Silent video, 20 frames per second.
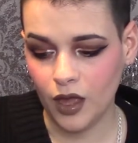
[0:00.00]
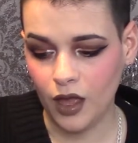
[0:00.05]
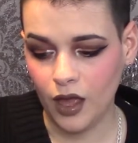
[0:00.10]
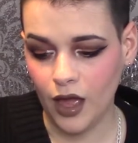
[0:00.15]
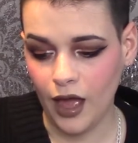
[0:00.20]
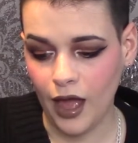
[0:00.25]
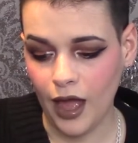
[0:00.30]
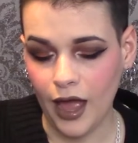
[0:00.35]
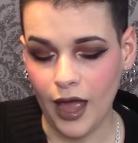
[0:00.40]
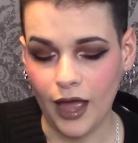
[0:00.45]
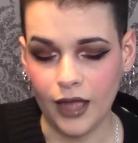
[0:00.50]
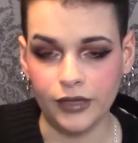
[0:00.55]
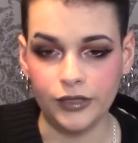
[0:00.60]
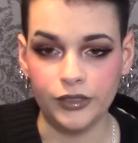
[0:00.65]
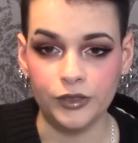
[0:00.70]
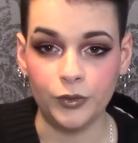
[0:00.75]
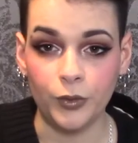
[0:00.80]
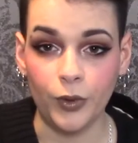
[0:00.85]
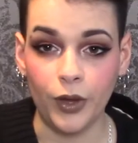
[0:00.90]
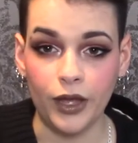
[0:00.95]
And
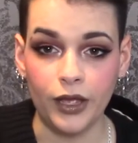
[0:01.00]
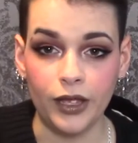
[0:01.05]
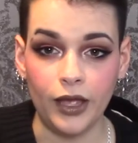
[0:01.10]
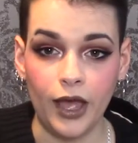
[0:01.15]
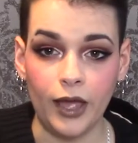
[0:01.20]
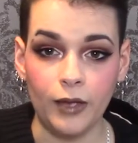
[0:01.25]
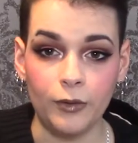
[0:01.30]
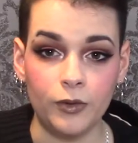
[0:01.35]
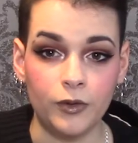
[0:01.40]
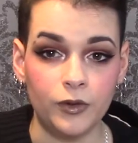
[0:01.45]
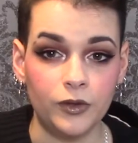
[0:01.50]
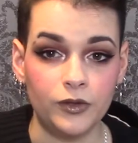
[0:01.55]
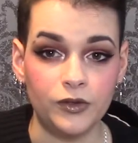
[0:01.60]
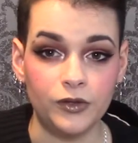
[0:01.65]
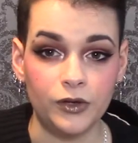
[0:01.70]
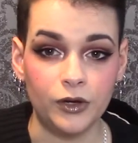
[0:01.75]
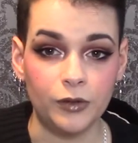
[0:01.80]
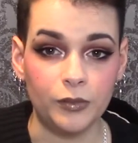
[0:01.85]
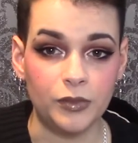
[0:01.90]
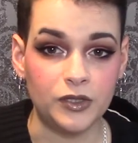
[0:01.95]
why I wear the
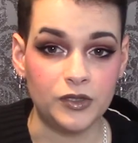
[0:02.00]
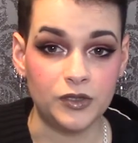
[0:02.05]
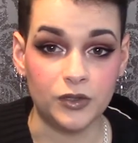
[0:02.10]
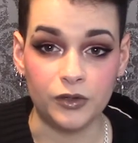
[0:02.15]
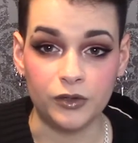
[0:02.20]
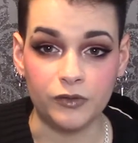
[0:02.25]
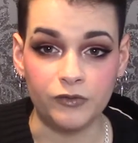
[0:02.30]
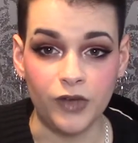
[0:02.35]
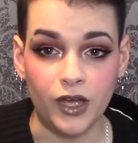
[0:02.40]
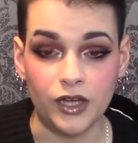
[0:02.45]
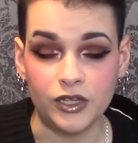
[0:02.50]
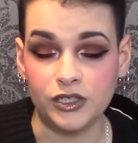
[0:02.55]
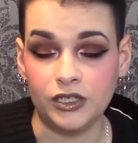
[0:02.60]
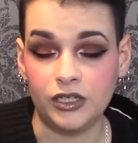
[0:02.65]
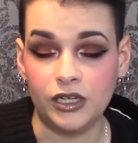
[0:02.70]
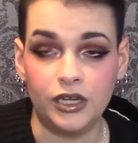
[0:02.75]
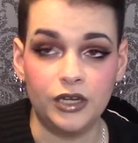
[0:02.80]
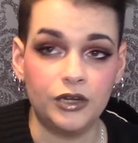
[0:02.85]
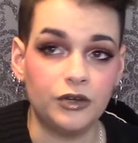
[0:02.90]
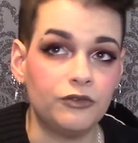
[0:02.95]
turbans or fashion
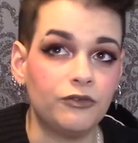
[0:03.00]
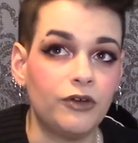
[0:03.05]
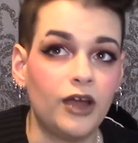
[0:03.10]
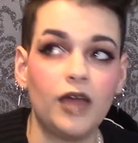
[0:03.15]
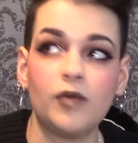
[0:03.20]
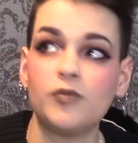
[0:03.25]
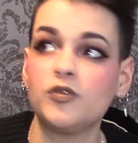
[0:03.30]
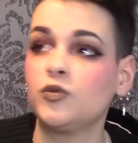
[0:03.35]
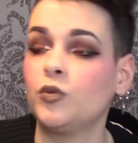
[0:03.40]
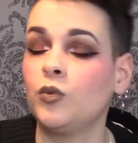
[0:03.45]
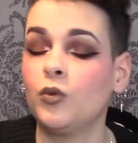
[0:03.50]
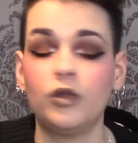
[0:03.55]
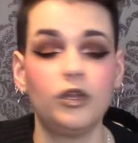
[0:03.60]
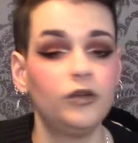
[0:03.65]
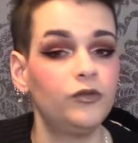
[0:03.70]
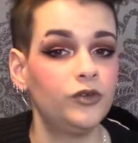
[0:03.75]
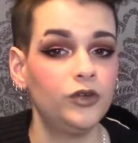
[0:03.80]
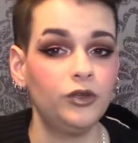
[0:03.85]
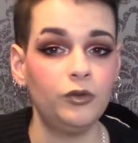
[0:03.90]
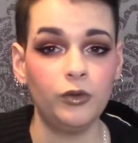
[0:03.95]
hair wraps,
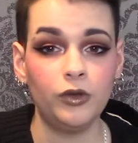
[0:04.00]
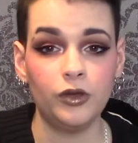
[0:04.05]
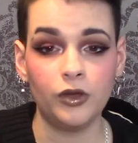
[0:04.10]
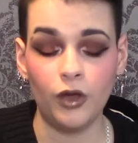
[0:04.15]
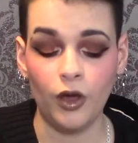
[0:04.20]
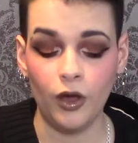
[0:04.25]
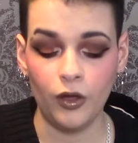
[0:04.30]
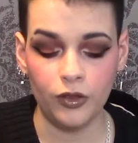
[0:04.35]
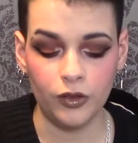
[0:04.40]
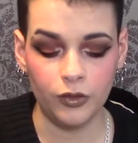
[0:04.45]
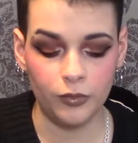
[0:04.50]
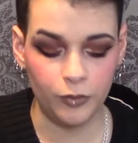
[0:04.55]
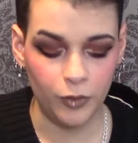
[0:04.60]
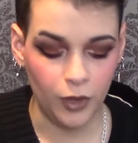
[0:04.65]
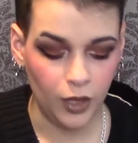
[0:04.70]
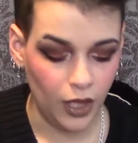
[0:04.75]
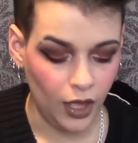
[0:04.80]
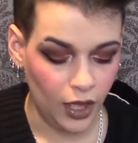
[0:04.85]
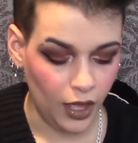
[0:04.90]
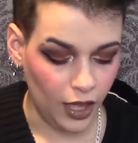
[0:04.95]
whatever you want to call them.
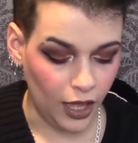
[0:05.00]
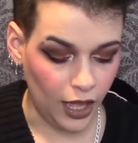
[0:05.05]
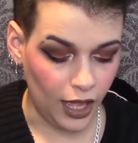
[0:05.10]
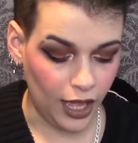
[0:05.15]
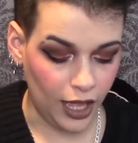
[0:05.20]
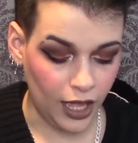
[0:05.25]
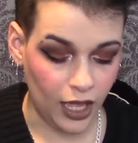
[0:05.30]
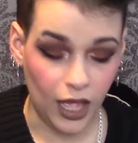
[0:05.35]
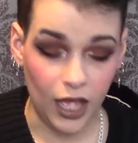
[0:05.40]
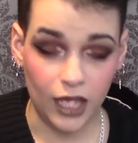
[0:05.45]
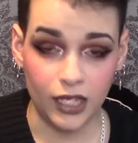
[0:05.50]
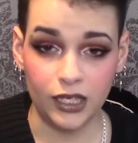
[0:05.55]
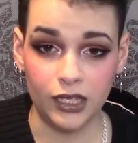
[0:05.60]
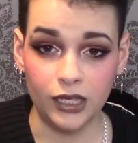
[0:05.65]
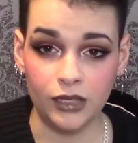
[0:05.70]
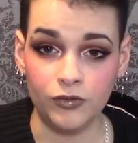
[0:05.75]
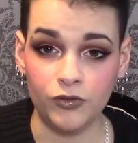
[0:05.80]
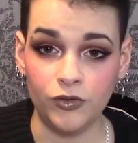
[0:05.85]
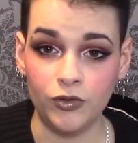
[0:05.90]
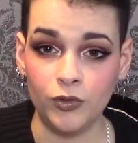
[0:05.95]

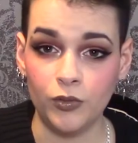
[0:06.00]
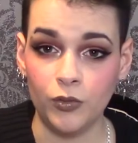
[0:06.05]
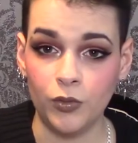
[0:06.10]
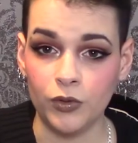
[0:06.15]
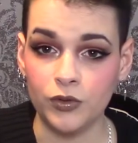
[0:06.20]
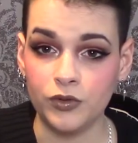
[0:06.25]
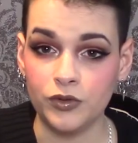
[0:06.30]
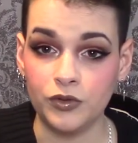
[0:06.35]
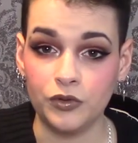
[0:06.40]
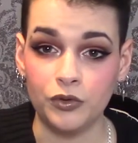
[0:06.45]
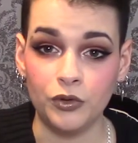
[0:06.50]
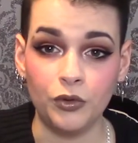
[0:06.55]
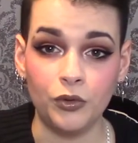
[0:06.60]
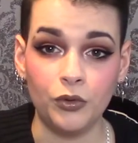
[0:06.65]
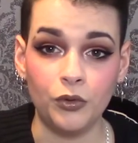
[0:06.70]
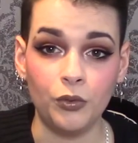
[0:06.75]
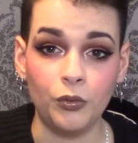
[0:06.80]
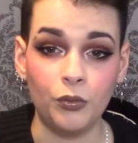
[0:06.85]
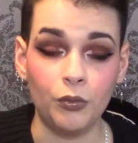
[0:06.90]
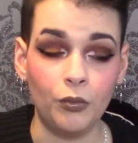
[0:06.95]
If you want to
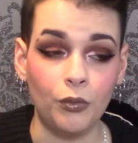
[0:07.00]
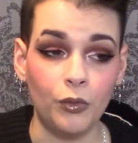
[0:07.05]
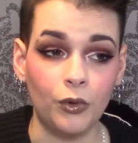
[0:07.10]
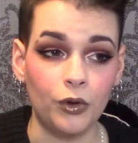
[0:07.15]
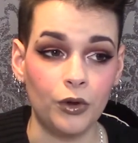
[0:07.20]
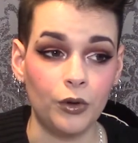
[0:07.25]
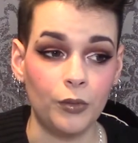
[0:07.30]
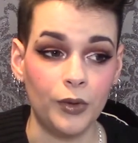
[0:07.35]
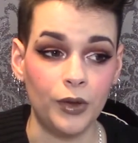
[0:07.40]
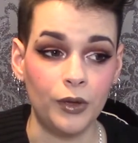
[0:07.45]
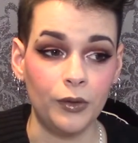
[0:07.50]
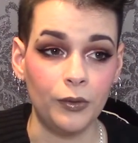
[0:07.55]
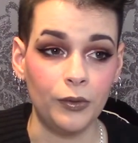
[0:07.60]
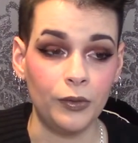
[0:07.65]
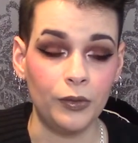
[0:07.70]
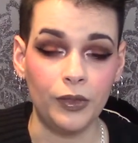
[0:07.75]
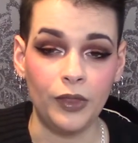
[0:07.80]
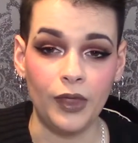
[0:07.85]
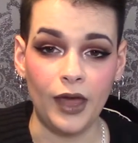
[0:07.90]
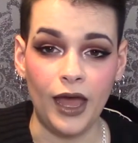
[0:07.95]
know more about
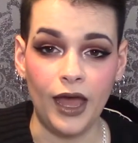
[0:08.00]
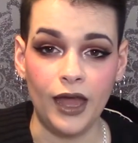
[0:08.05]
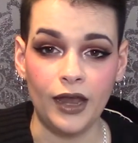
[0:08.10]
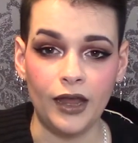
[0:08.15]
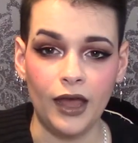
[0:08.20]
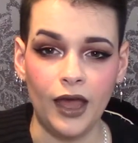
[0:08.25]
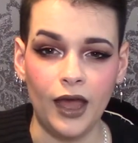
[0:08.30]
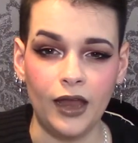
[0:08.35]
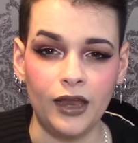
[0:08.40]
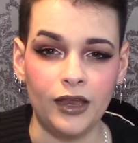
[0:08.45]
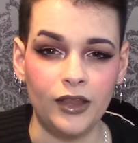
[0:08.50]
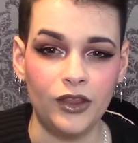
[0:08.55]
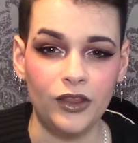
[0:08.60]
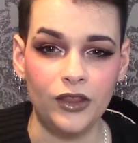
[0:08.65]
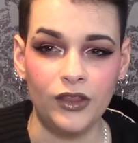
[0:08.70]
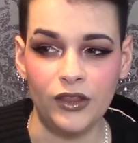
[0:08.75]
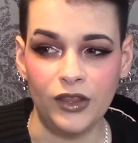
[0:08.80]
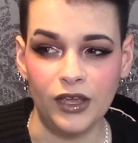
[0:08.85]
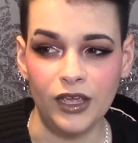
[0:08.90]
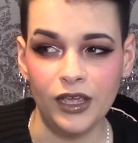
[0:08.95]
that, I
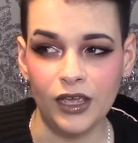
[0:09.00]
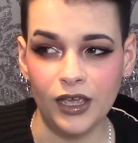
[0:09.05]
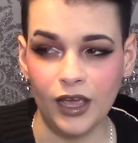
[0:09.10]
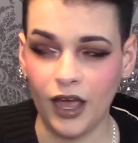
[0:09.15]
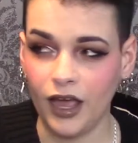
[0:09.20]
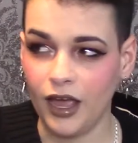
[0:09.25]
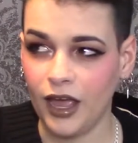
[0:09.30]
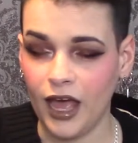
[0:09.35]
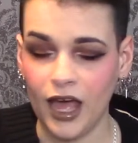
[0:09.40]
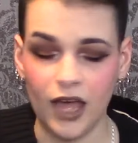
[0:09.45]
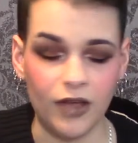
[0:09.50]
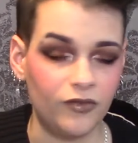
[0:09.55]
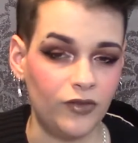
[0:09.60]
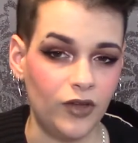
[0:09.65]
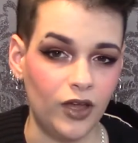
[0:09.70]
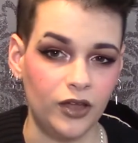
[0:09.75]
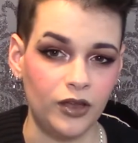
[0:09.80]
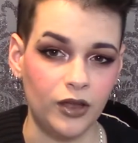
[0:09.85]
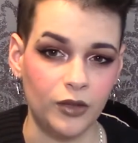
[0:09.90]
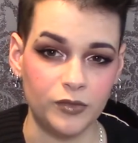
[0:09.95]
think I have
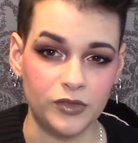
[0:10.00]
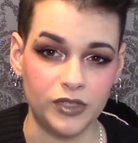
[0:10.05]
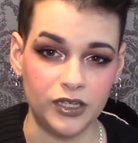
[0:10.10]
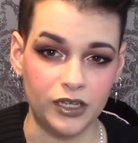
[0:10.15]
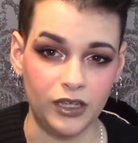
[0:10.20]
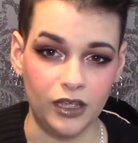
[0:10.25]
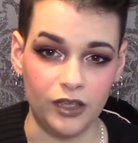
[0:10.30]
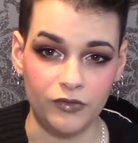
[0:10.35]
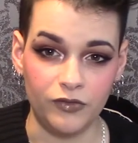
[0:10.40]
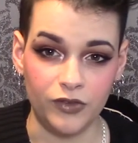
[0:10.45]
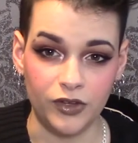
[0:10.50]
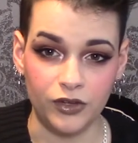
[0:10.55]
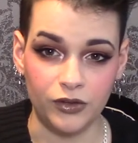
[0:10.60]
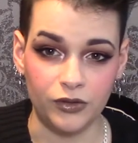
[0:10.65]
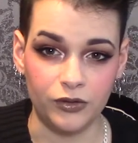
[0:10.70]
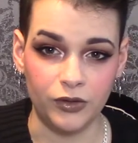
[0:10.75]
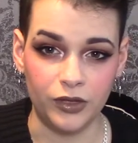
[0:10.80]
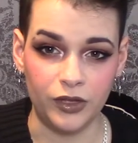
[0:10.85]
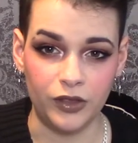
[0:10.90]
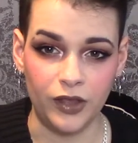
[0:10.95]
an updated video
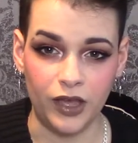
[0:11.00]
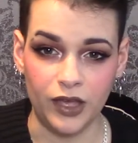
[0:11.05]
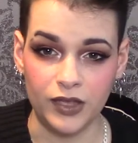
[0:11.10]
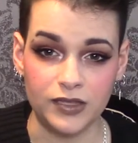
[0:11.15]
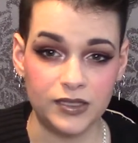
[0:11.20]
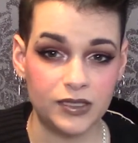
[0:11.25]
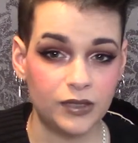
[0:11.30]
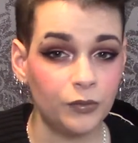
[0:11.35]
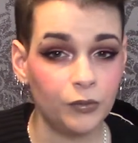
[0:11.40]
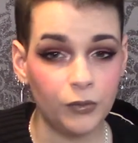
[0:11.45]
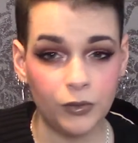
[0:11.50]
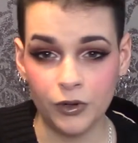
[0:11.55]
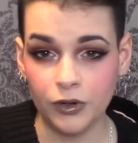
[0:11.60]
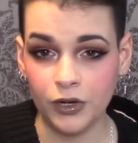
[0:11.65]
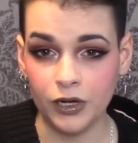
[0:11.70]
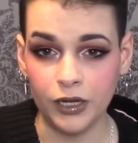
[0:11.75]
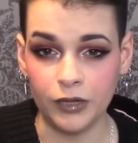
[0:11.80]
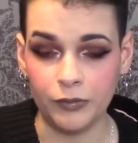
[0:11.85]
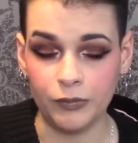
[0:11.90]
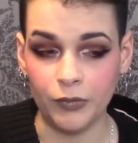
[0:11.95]
in that somewhere
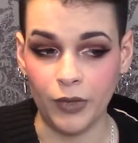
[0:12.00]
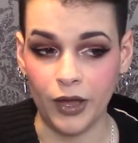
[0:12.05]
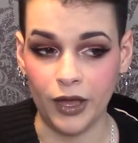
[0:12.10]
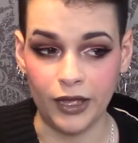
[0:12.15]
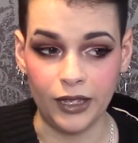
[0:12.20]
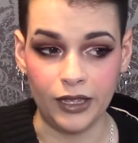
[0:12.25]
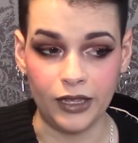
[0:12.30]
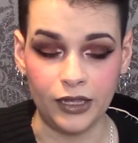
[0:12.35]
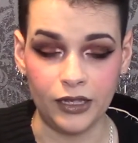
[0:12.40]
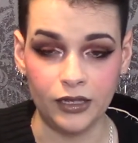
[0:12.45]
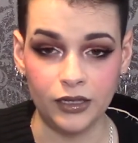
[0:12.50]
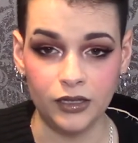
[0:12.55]
in my